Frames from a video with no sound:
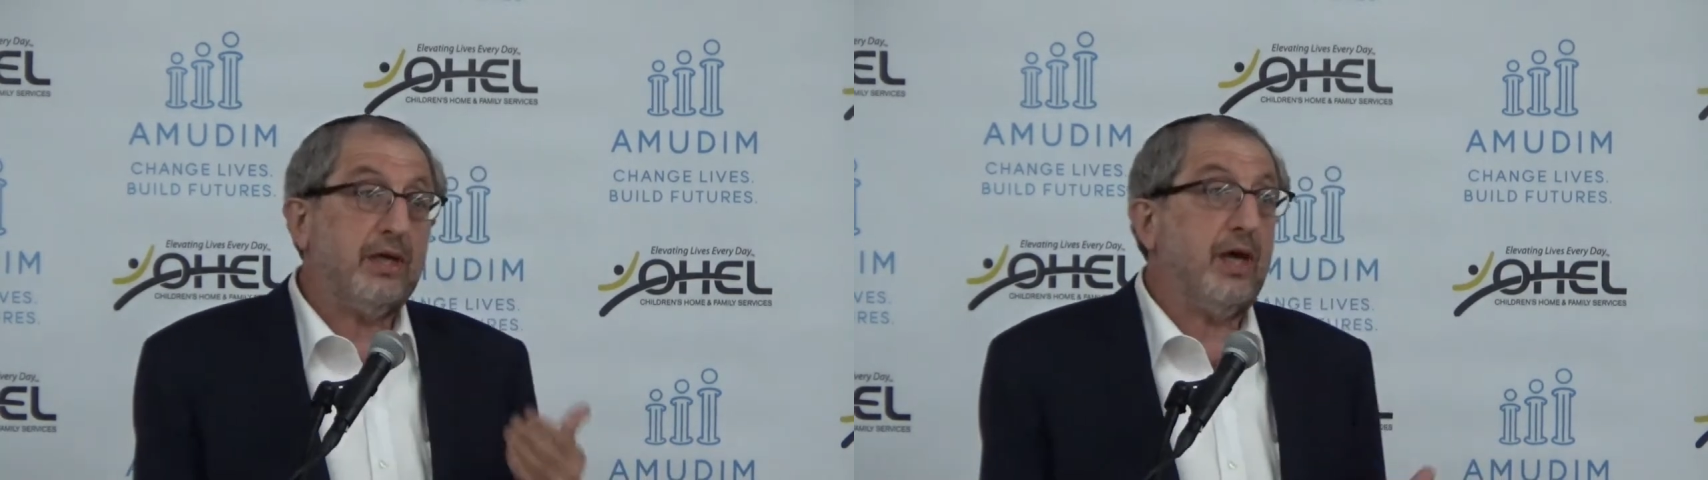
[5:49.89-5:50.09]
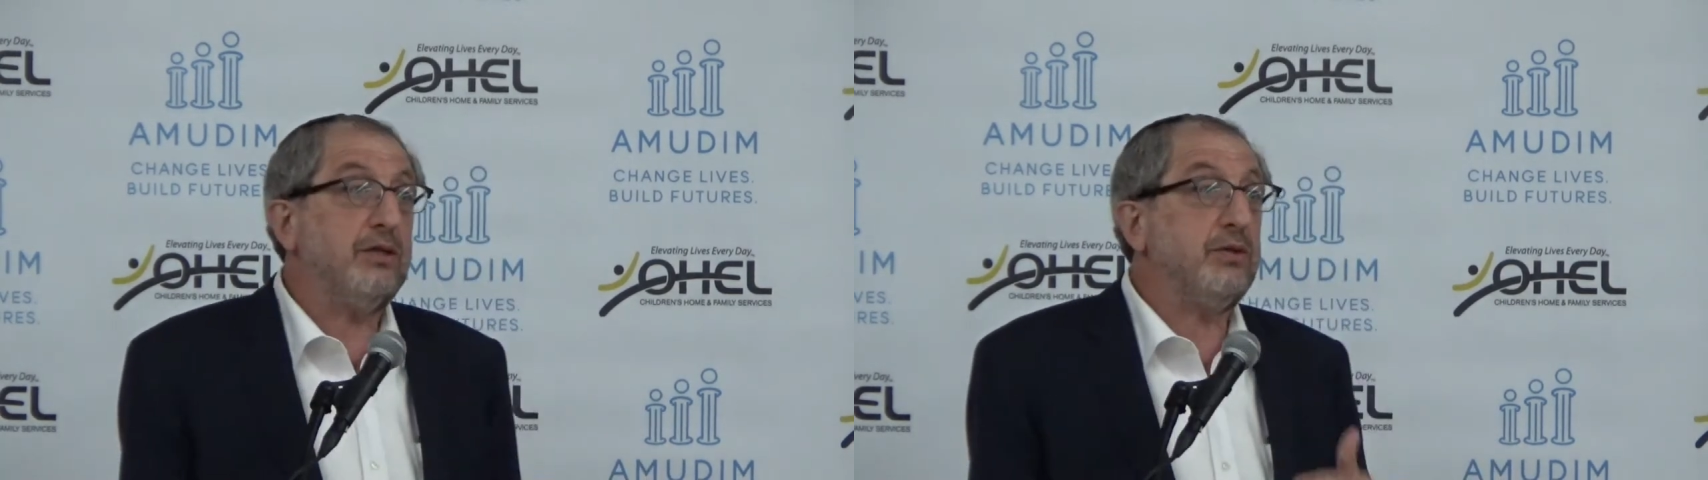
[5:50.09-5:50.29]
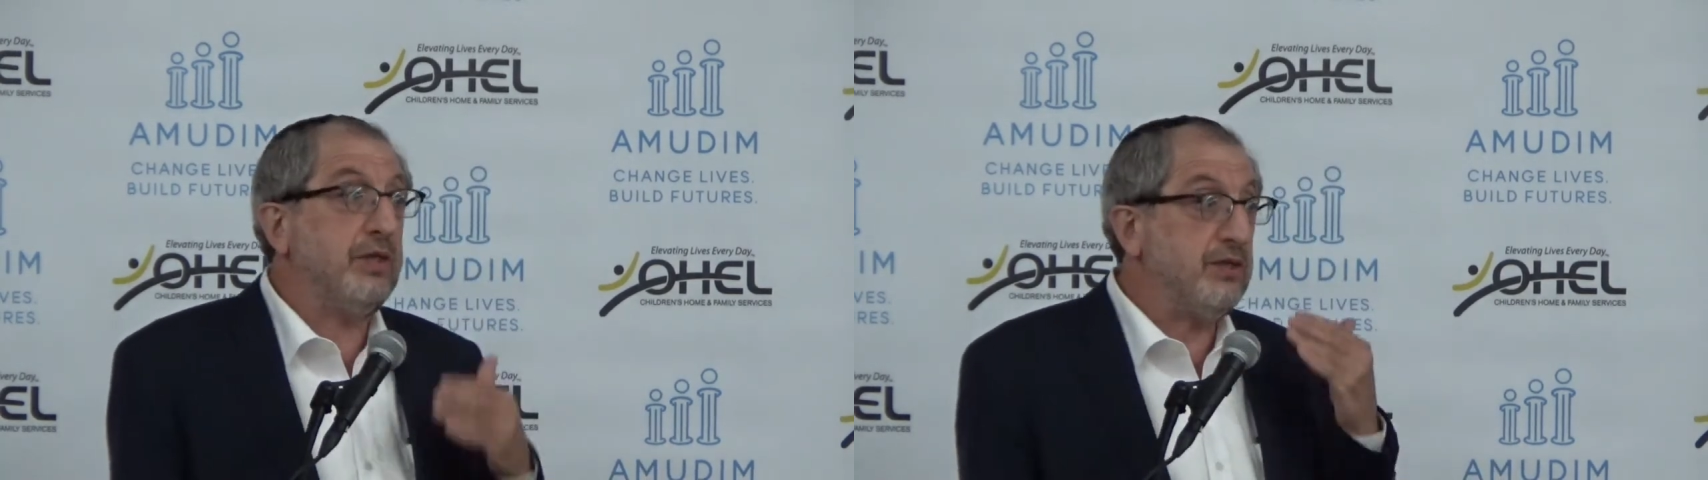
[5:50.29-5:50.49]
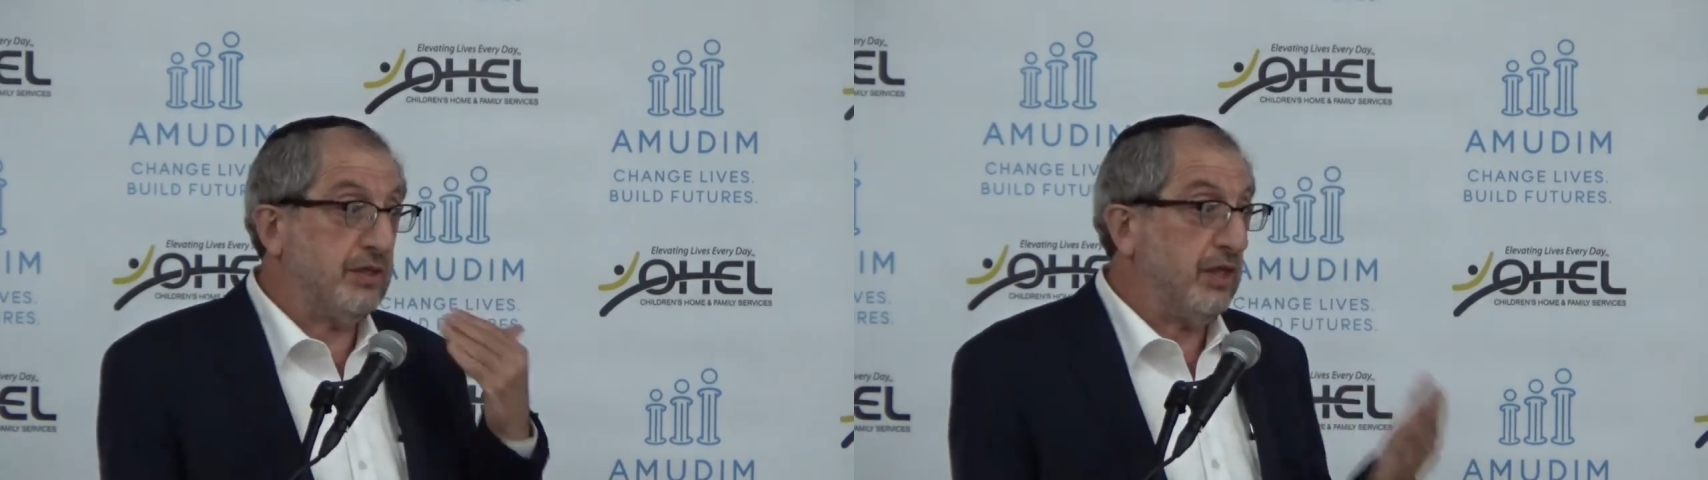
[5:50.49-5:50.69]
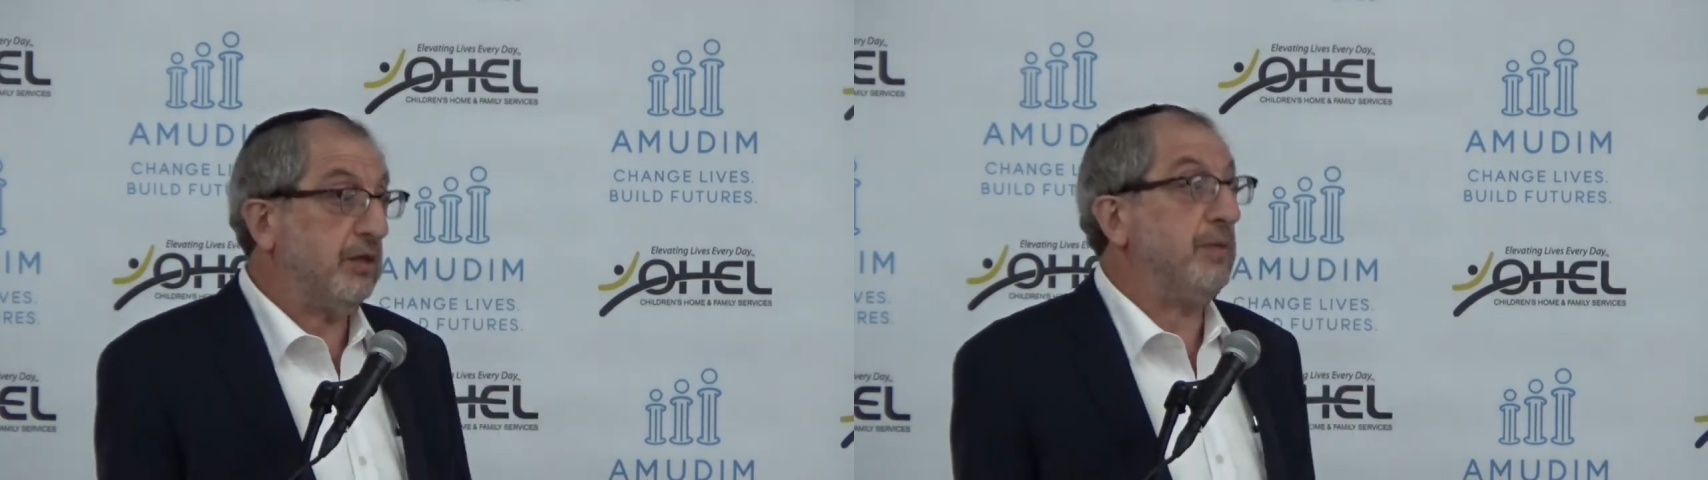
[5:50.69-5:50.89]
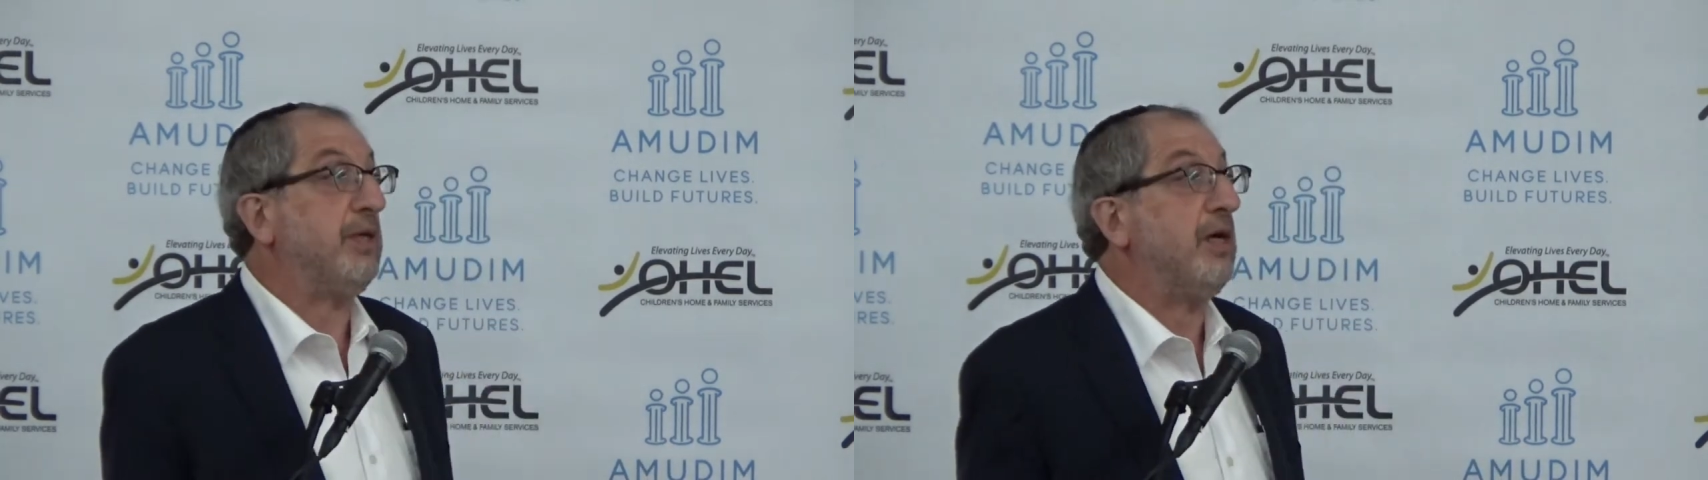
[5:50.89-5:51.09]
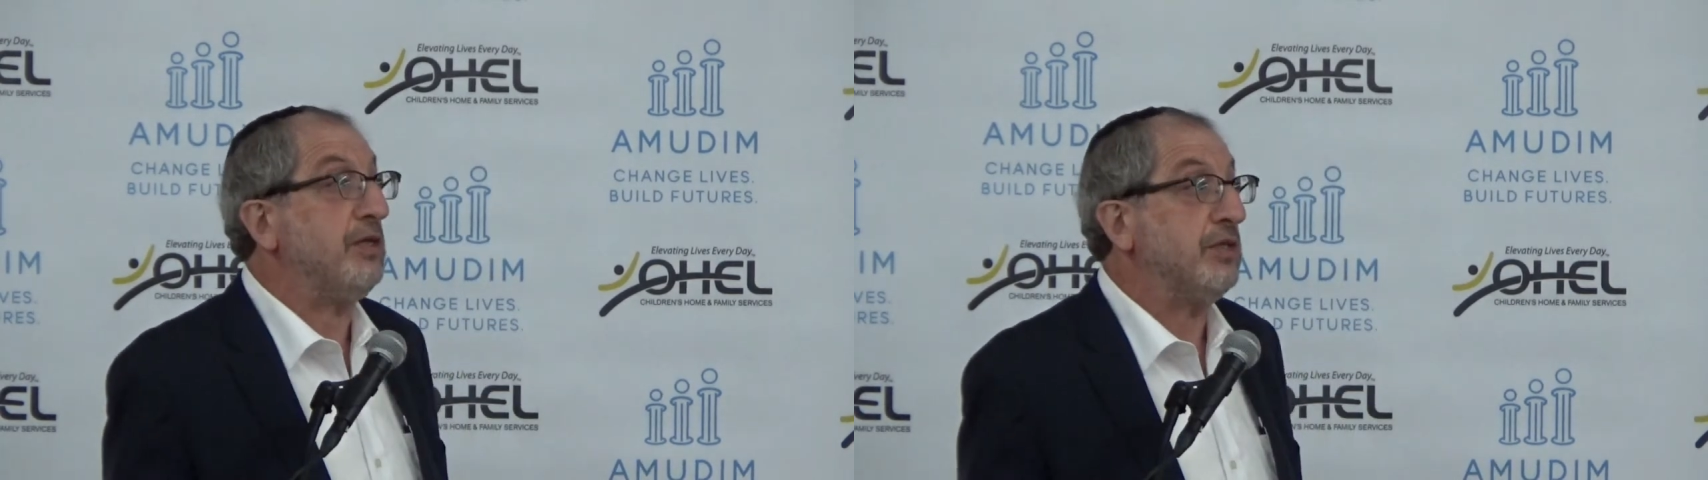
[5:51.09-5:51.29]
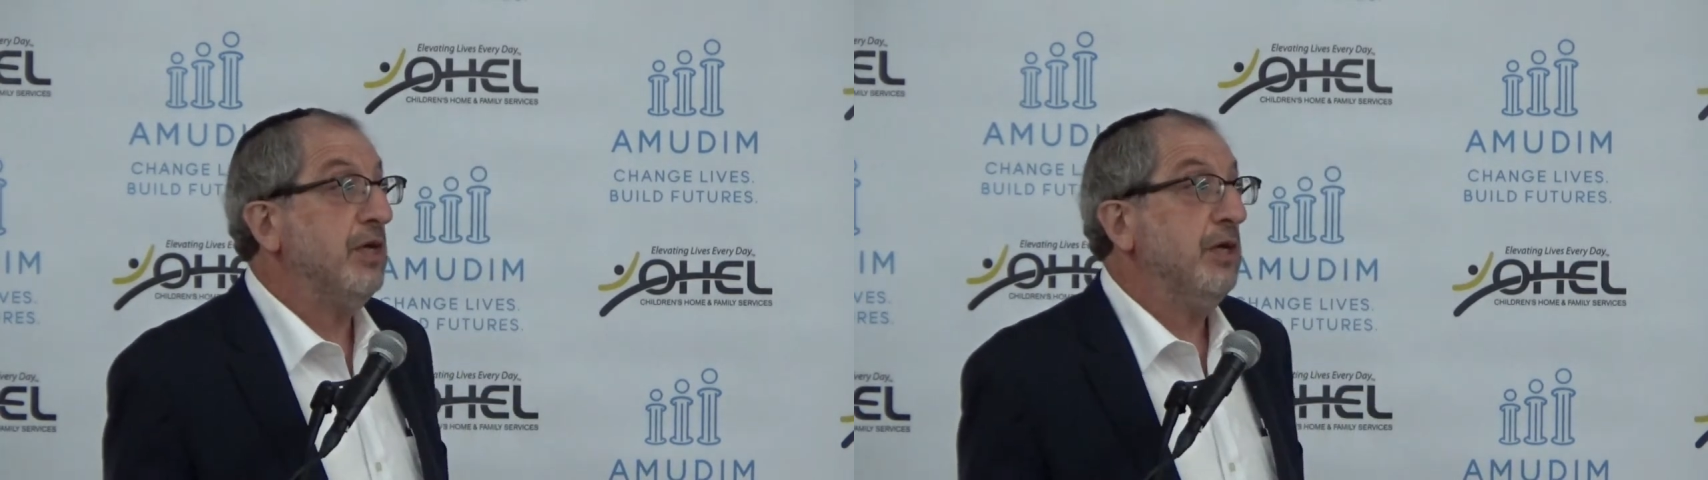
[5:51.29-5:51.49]
can to
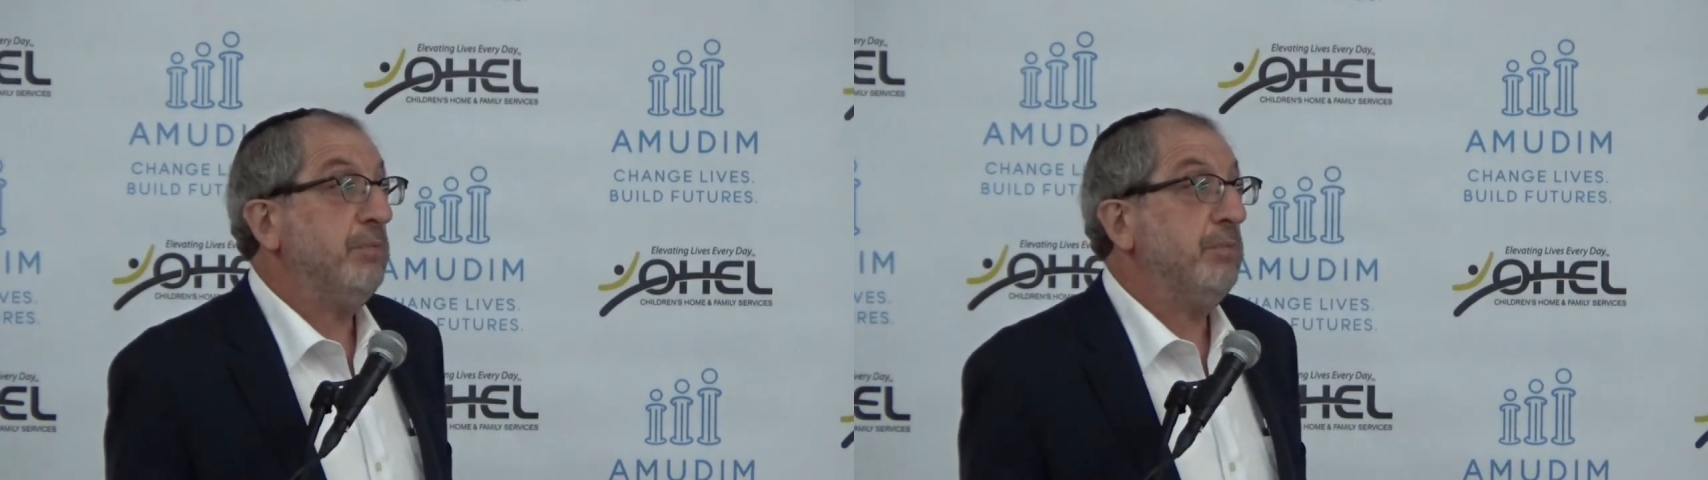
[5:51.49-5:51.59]
destigmatize